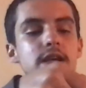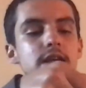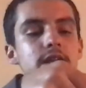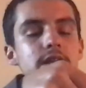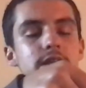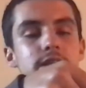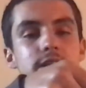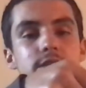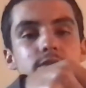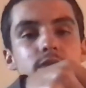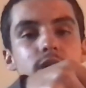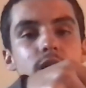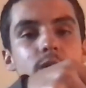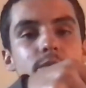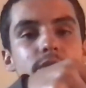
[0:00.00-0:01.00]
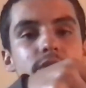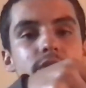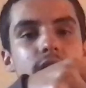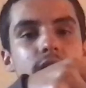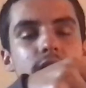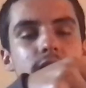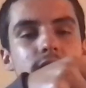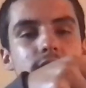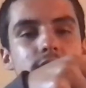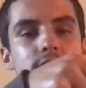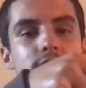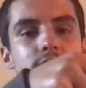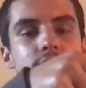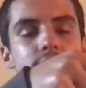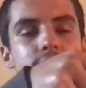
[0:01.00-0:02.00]
This will help your dog
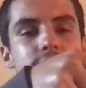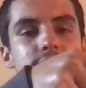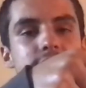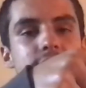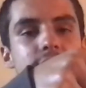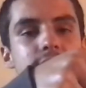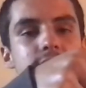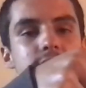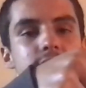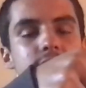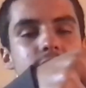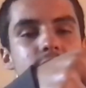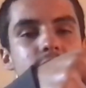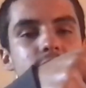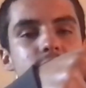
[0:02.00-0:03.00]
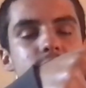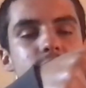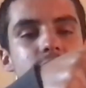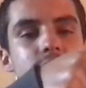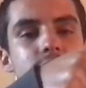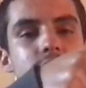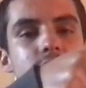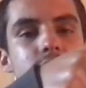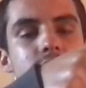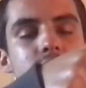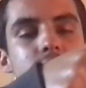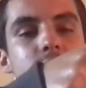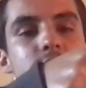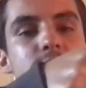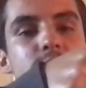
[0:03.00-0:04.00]
understand to lift
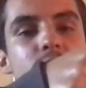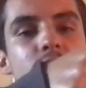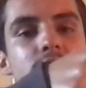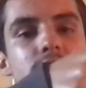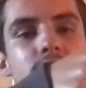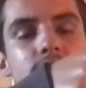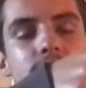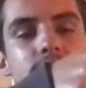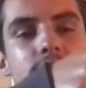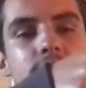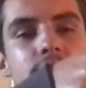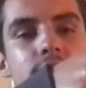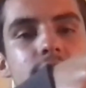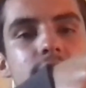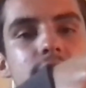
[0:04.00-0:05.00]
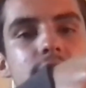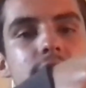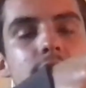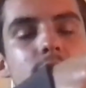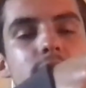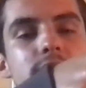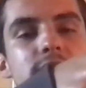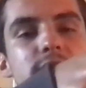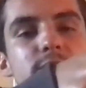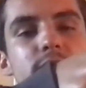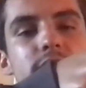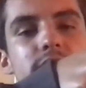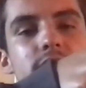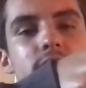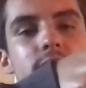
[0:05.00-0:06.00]
his paws off the ground, and once his
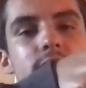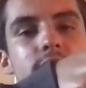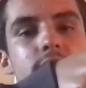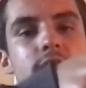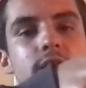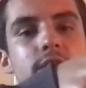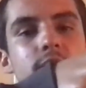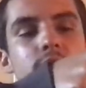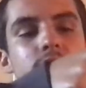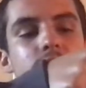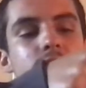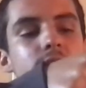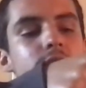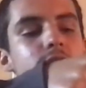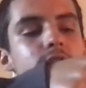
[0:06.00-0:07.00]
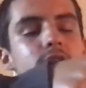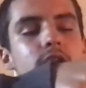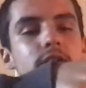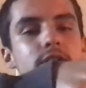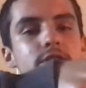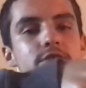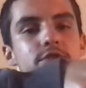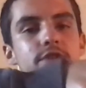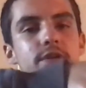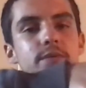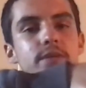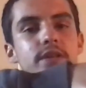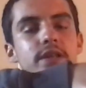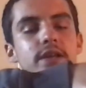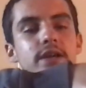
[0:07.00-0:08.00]
paws are off the ground, you want to give your dog the treat.
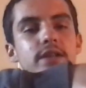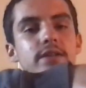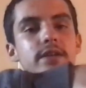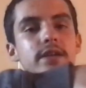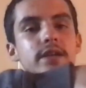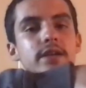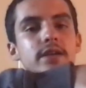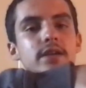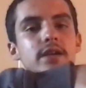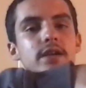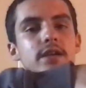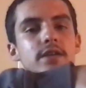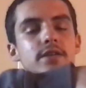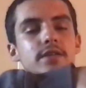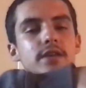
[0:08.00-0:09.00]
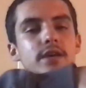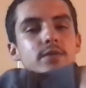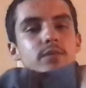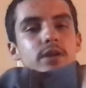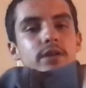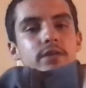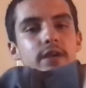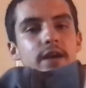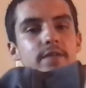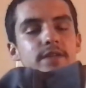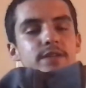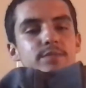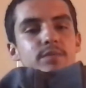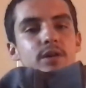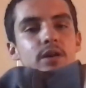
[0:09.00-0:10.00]
With the other hand, you then want to grab his
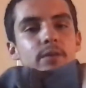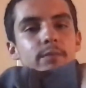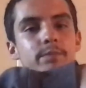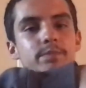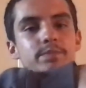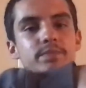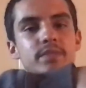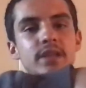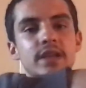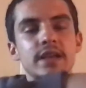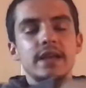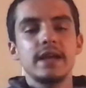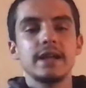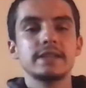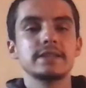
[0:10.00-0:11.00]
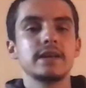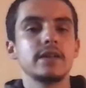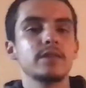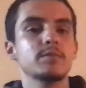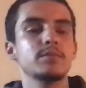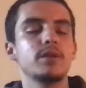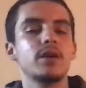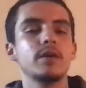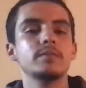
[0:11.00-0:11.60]
palm and tell them paw.